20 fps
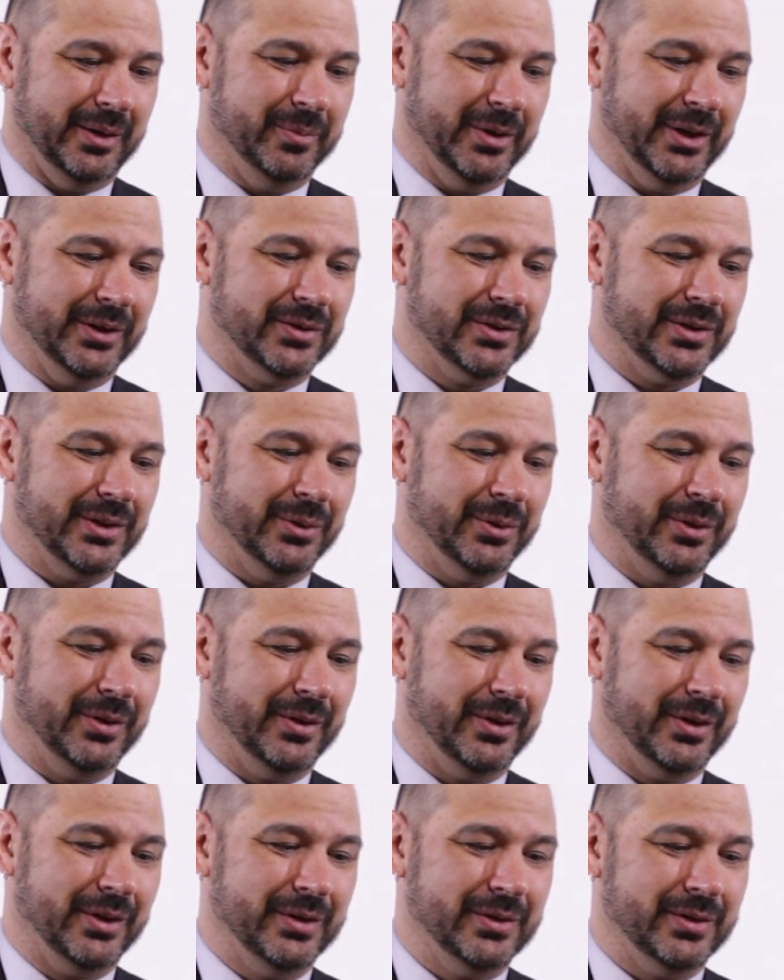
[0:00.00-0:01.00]
And so
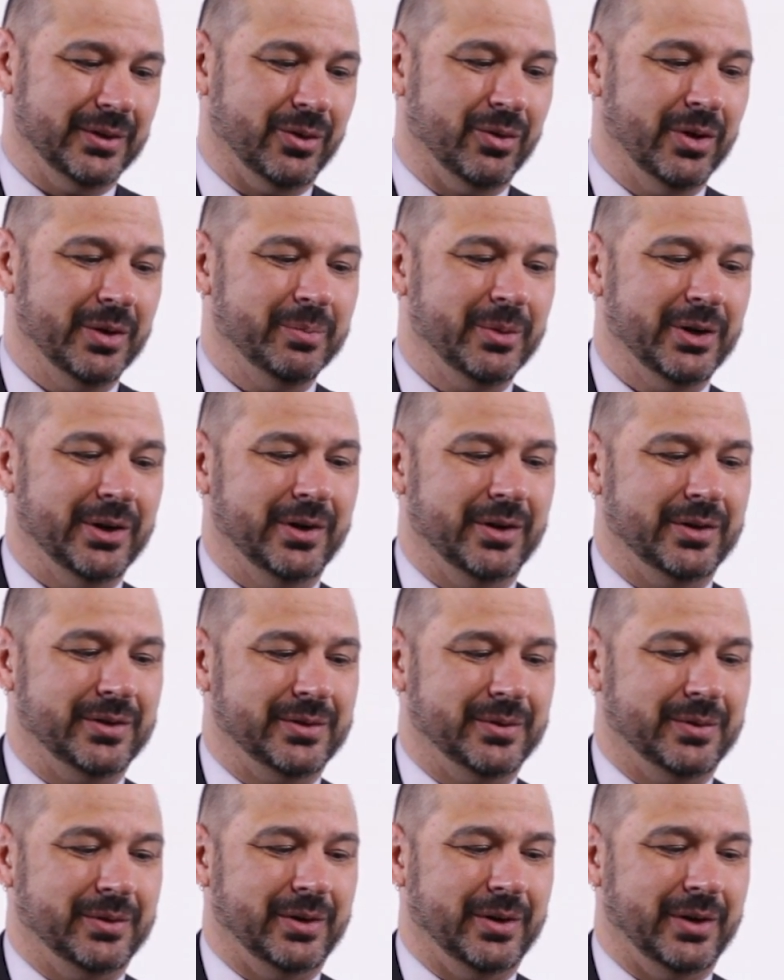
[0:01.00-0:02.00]
this equipment
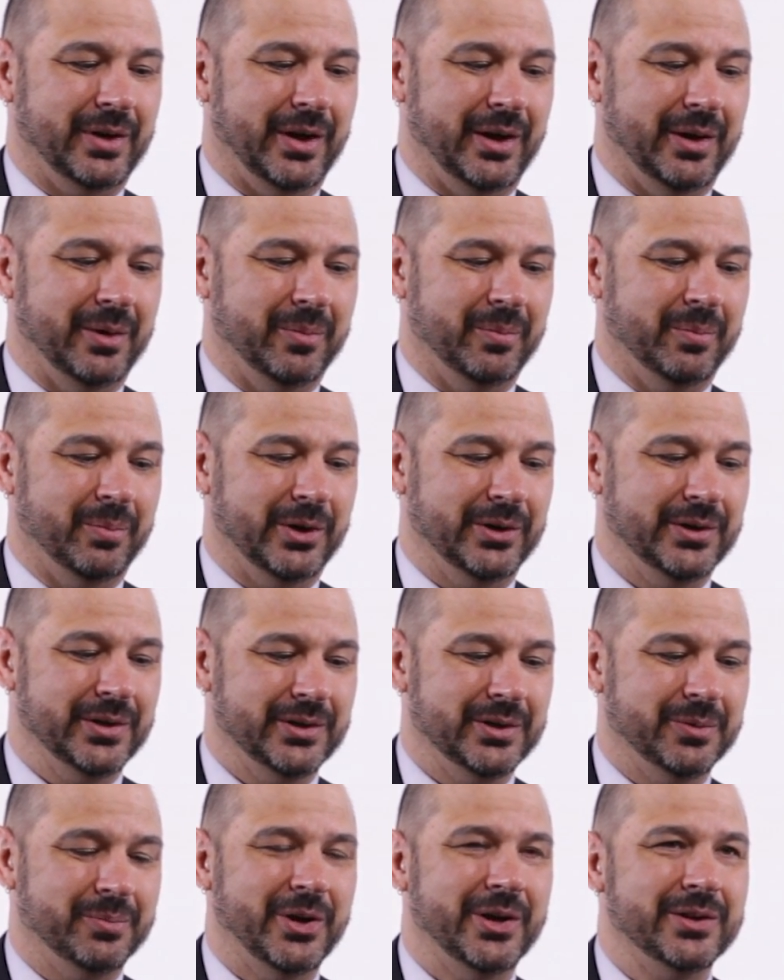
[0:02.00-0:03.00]

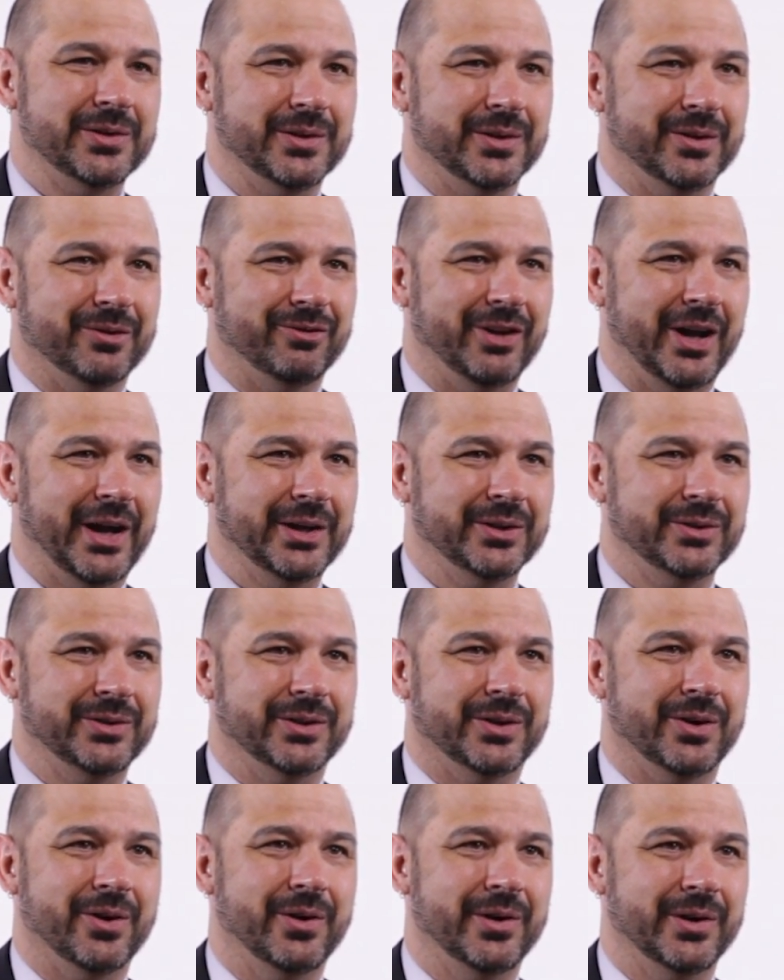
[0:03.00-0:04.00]
participates in a vast
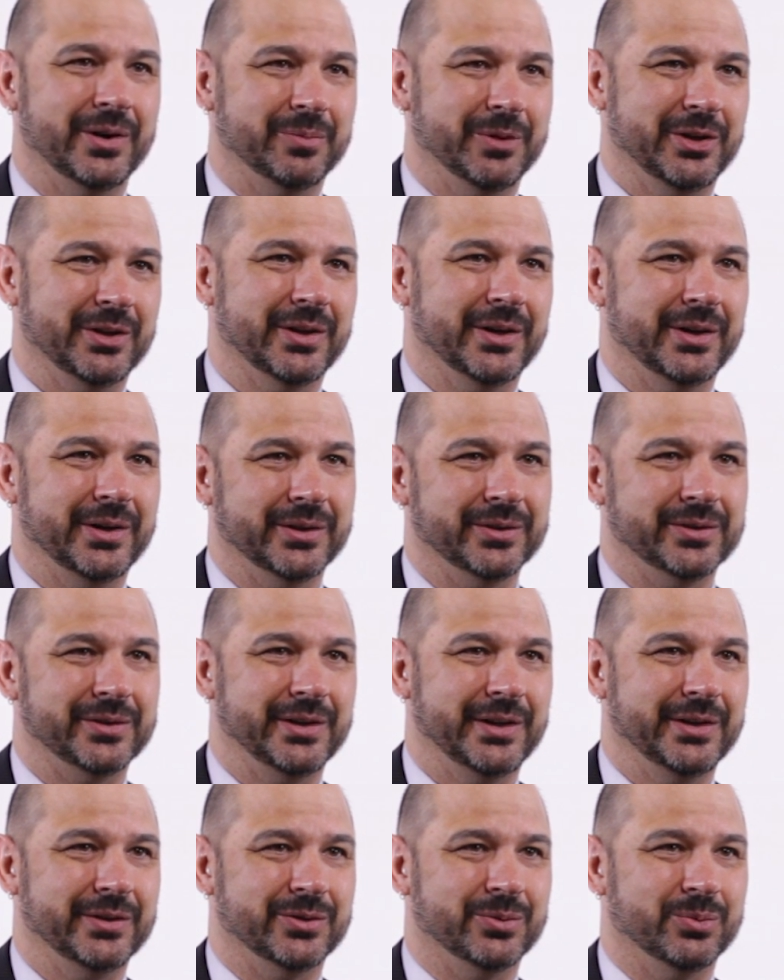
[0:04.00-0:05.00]
economy that
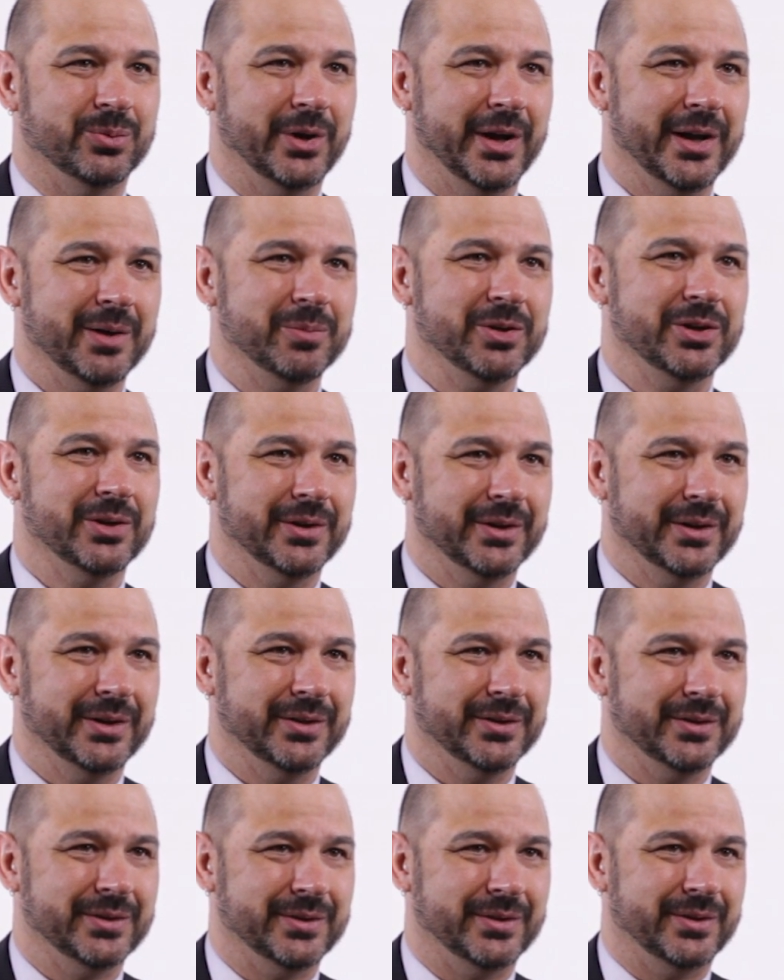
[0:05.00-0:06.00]
extends way
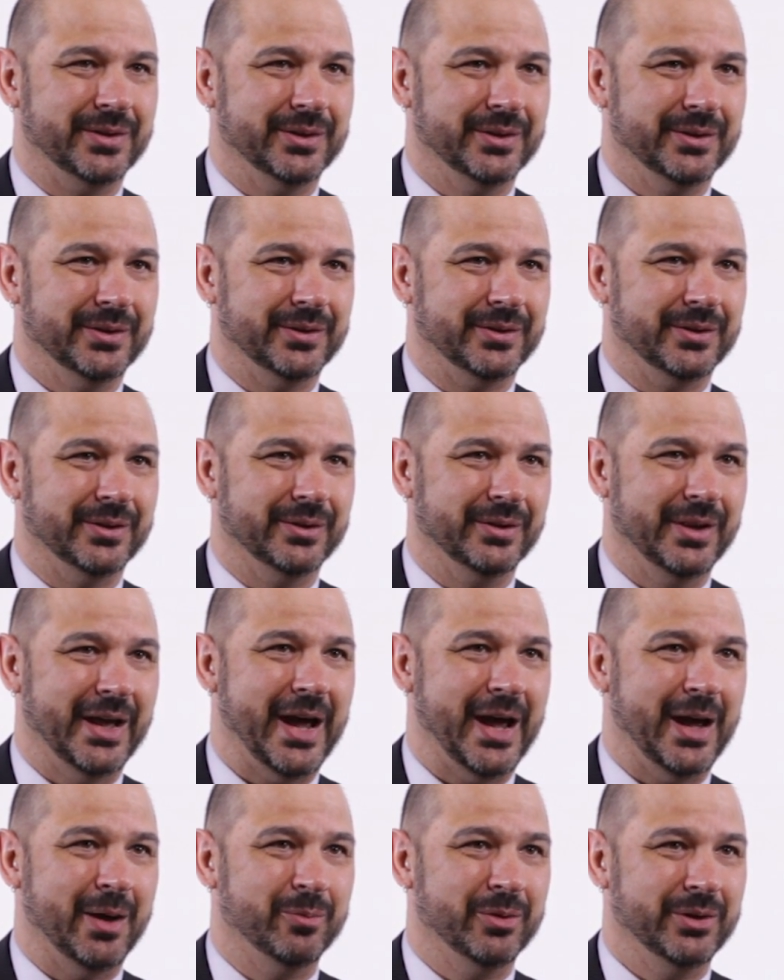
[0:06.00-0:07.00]
beyond the
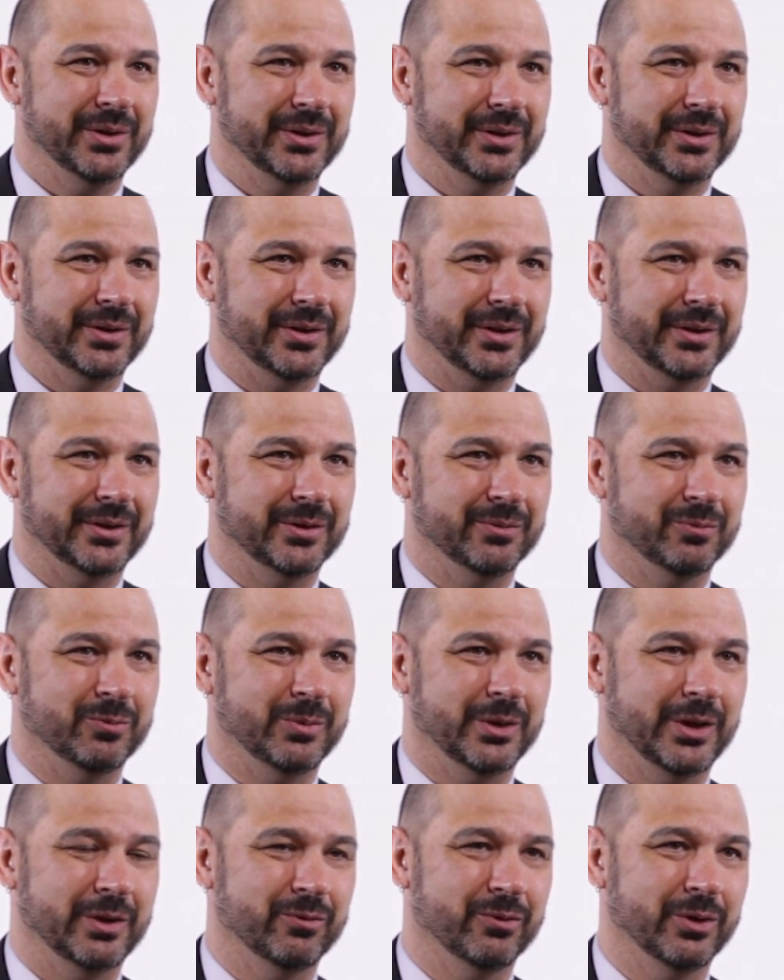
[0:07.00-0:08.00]
lab, and it
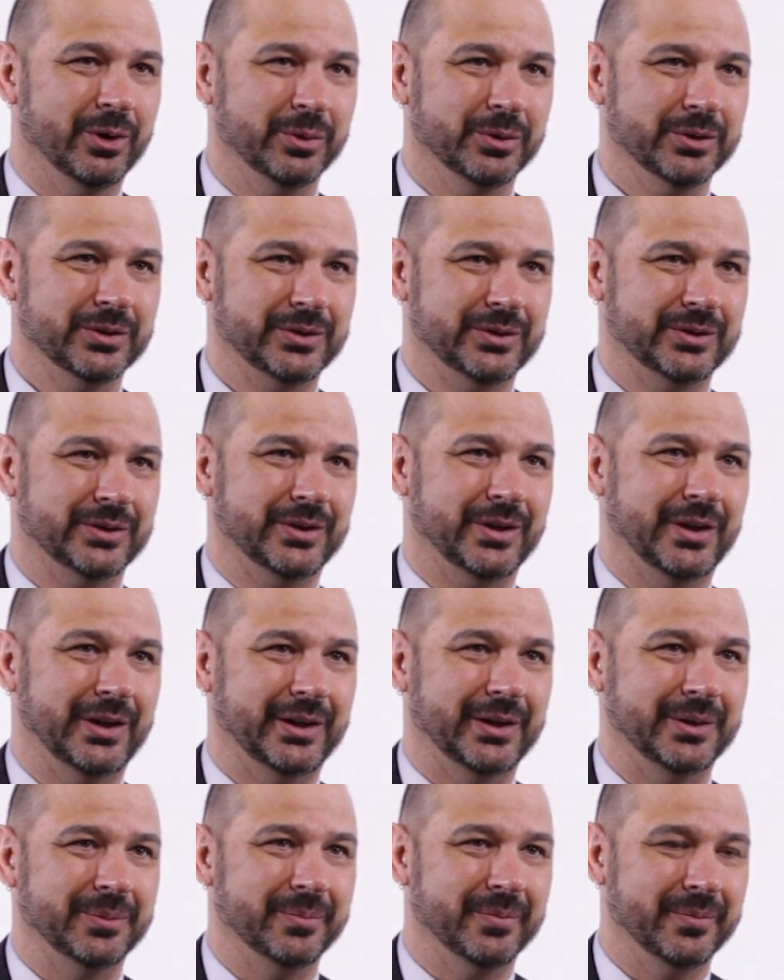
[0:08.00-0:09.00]
invokes
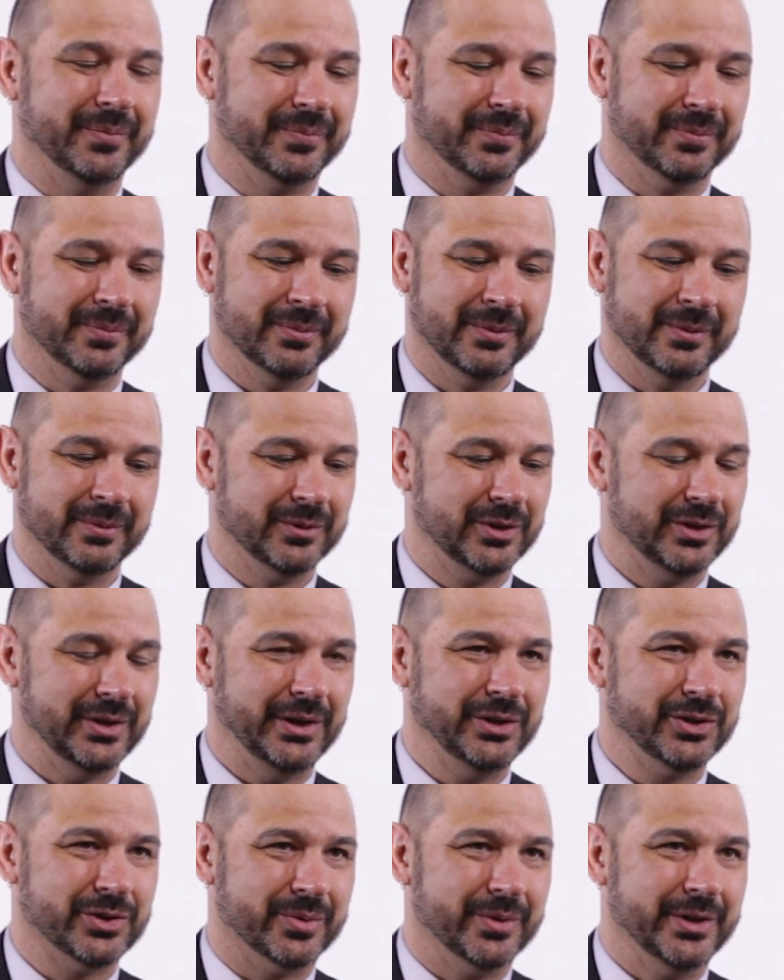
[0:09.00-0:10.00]

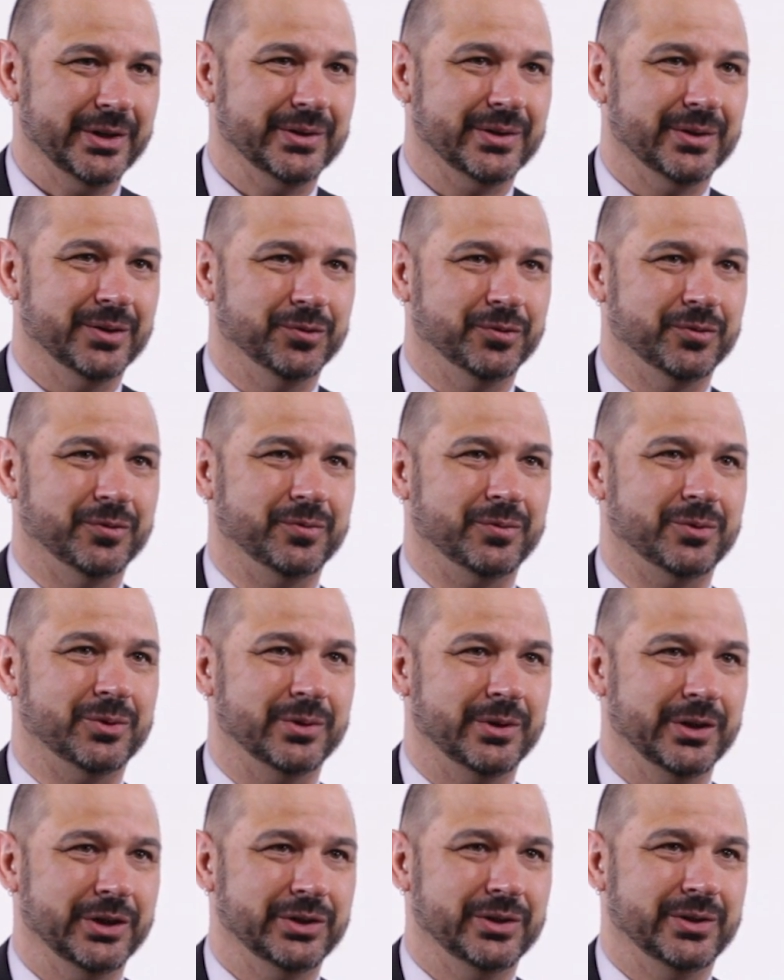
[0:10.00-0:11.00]
centuries of
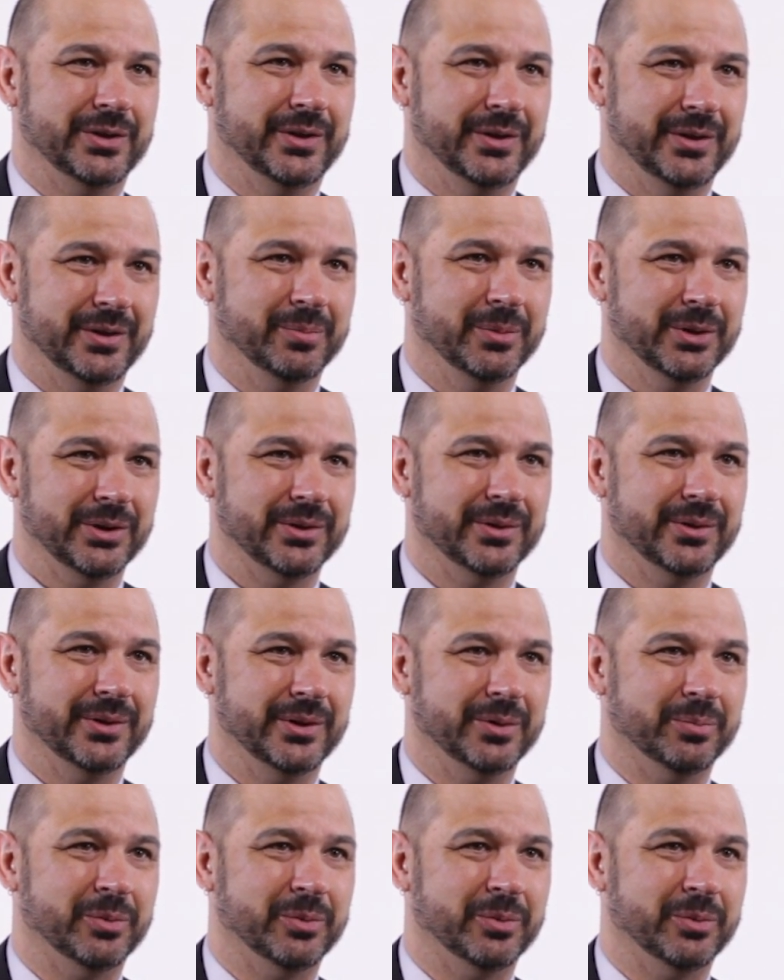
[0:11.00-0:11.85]
tradition and material